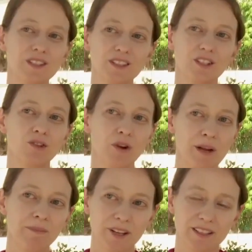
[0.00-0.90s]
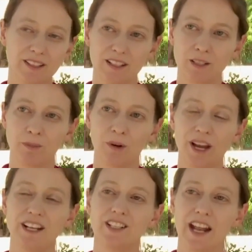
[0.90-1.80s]
This is a great place to explore
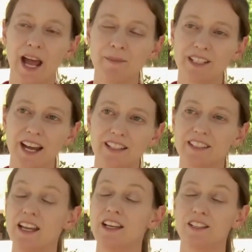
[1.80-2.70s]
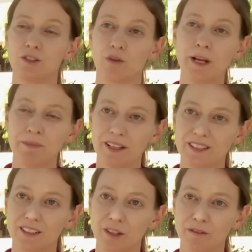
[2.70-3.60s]
ancient habitats, it's a great place
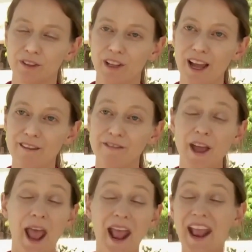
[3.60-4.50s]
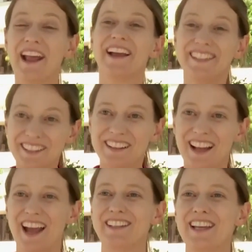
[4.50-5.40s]
to look for life, and
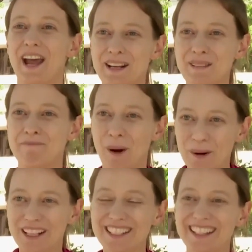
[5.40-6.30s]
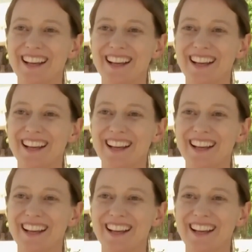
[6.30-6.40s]
as added bonus,